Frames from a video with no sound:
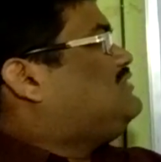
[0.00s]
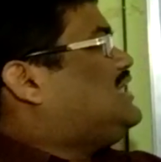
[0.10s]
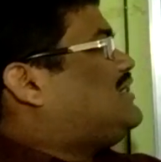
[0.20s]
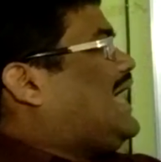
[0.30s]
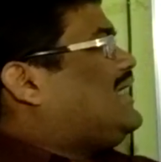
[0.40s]

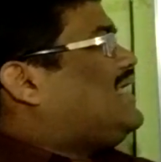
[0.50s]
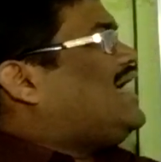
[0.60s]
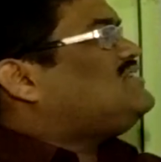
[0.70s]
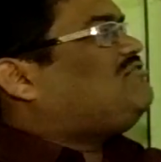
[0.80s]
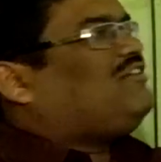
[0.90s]
that
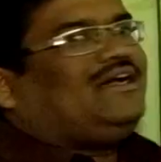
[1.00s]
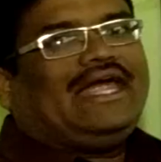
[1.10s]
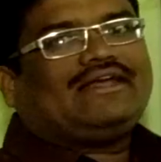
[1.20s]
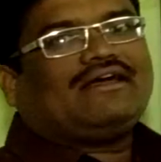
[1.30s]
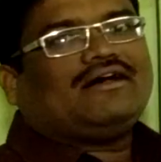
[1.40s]
analyze different
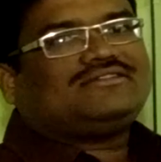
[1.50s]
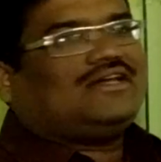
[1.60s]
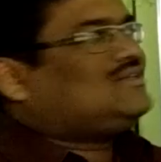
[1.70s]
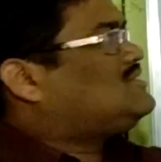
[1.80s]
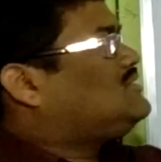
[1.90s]
data
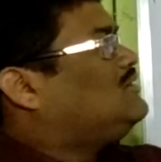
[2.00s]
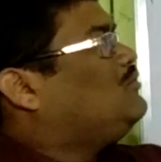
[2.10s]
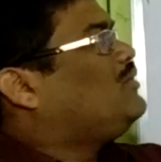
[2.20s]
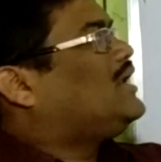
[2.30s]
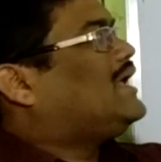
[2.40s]
sets,
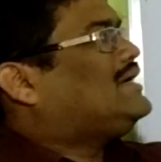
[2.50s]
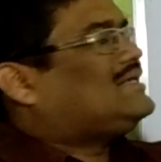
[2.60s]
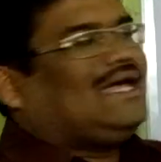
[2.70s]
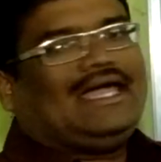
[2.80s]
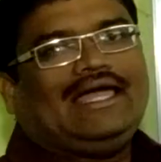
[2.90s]
we can
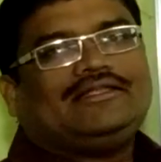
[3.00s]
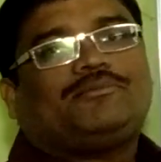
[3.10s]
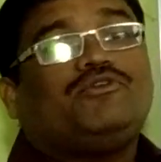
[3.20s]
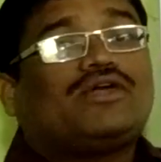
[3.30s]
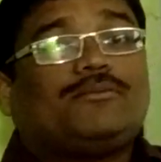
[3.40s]
get
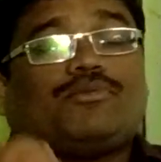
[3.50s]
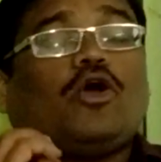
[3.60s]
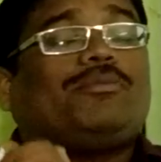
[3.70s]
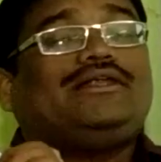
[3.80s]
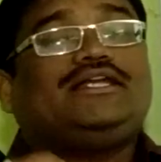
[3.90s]
that means we can
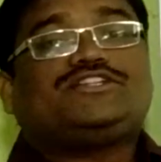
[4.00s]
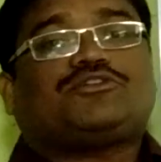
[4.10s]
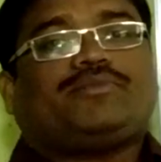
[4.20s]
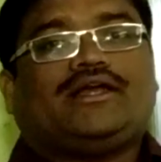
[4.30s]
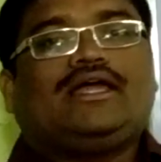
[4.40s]
properly
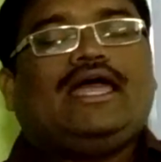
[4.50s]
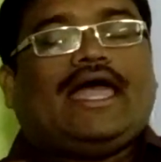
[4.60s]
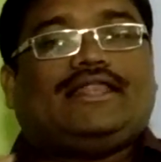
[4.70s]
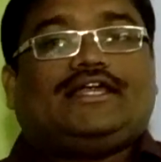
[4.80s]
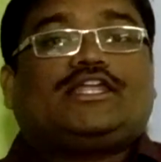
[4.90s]
interpret,
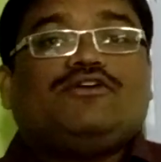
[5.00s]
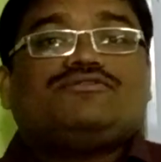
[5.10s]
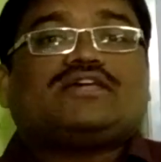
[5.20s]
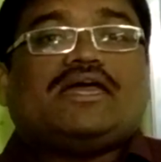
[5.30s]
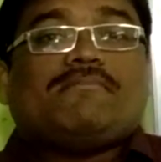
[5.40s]
and that
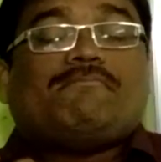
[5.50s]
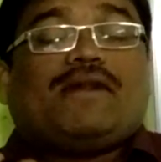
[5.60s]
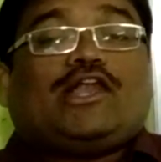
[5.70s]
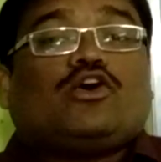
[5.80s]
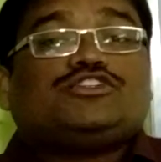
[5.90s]
gives a
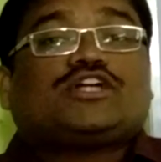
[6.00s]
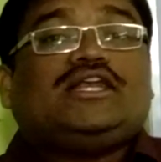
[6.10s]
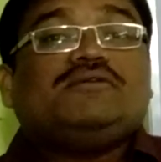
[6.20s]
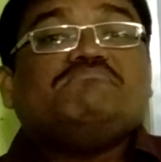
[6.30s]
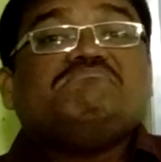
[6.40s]

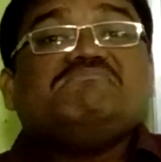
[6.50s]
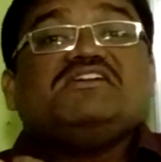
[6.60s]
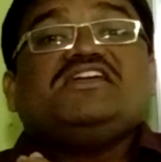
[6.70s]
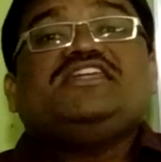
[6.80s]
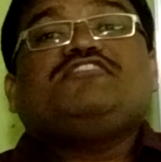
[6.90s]
biologically
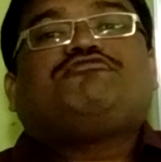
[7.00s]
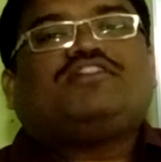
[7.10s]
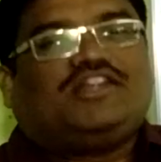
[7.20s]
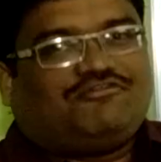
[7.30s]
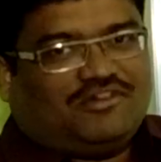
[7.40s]

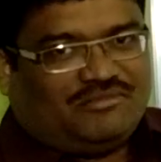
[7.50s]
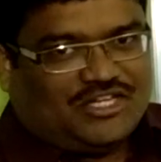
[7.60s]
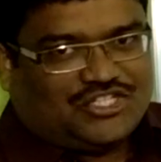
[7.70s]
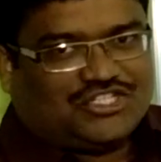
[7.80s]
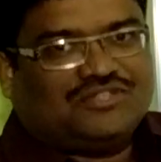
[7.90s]
meaningful
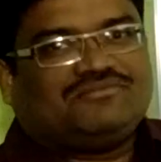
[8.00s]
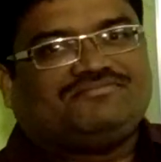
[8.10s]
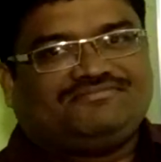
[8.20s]
information.